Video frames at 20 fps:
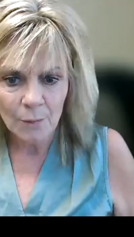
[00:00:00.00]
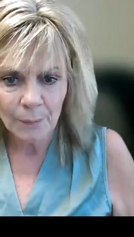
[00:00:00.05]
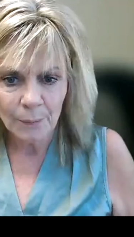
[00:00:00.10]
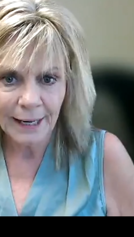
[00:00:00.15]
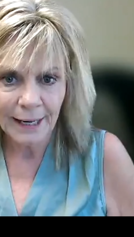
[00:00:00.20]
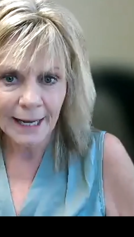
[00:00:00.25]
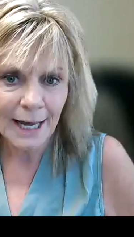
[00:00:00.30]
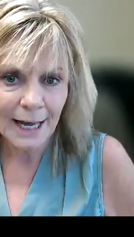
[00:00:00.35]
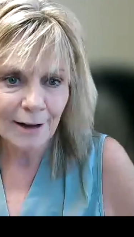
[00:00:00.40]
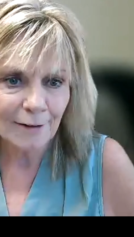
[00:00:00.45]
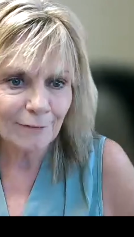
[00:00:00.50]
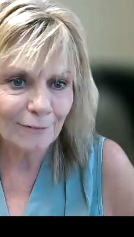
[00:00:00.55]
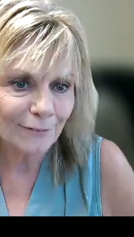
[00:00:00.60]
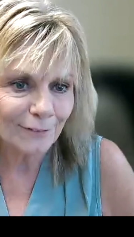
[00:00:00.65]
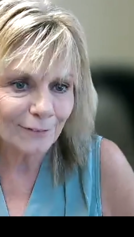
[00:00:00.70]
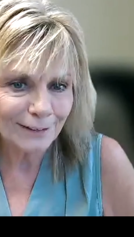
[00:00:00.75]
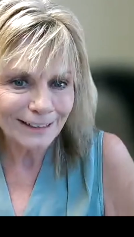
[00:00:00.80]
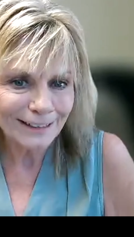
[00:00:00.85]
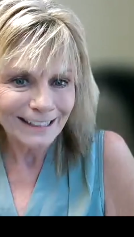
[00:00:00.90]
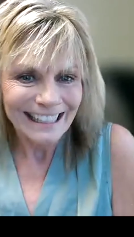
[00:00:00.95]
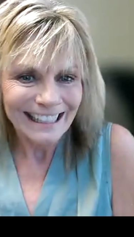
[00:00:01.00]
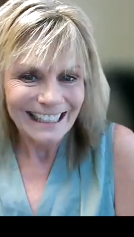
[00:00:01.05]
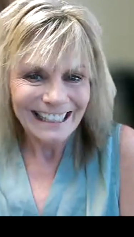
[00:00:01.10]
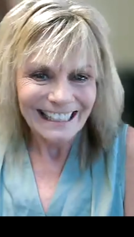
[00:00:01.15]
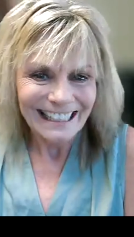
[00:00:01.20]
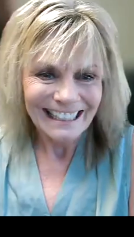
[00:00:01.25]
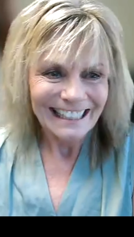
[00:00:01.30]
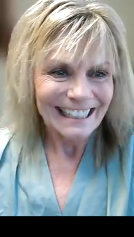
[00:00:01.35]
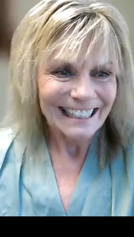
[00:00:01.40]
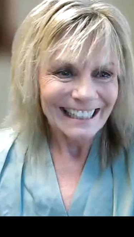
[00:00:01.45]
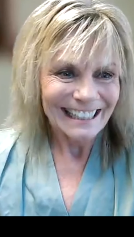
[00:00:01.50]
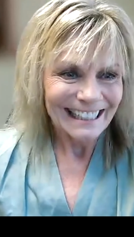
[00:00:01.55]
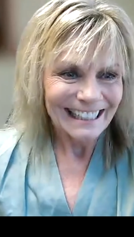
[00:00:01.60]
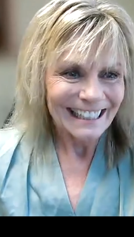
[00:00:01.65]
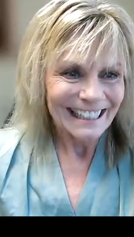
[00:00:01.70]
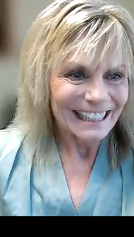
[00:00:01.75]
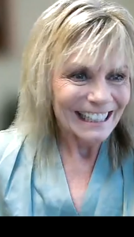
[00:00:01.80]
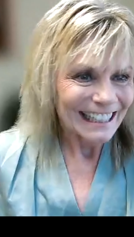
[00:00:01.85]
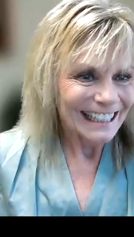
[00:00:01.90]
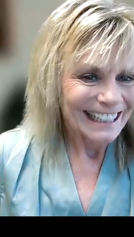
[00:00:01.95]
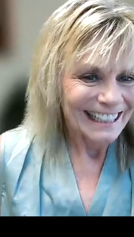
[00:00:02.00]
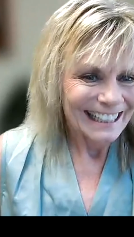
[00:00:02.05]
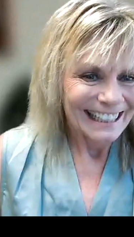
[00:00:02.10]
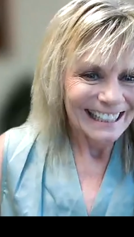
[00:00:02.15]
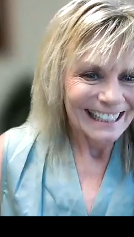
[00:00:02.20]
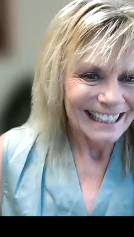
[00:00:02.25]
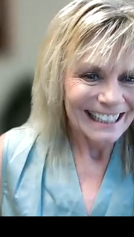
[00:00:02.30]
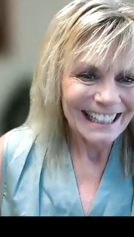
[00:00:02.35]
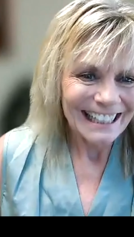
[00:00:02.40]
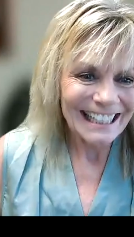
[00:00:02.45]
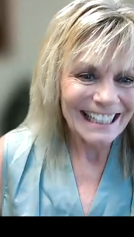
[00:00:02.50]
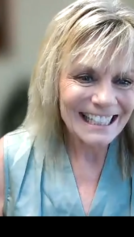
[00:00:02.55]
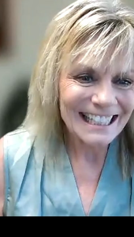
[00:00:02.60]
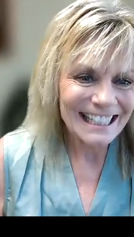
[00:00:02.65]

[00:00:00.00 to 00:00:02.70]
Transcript: all we have. Okay. Lindsay,